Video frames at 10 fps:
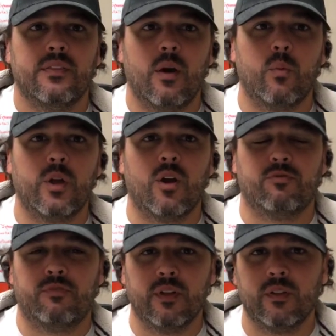that we are
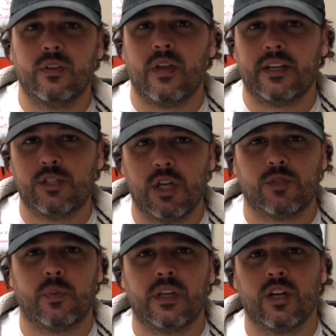feeling like
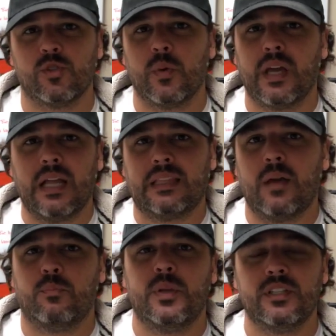just because we got
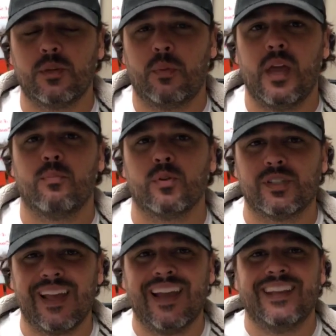that piece of paper
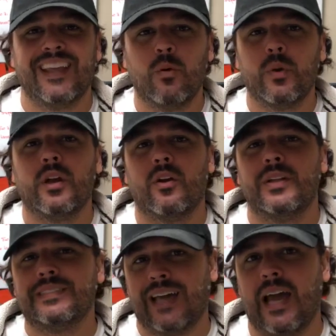signed that we are
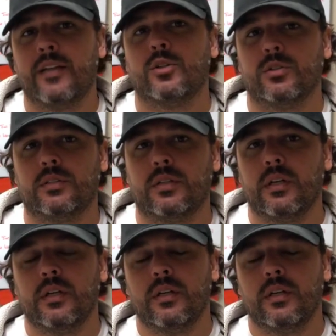entitled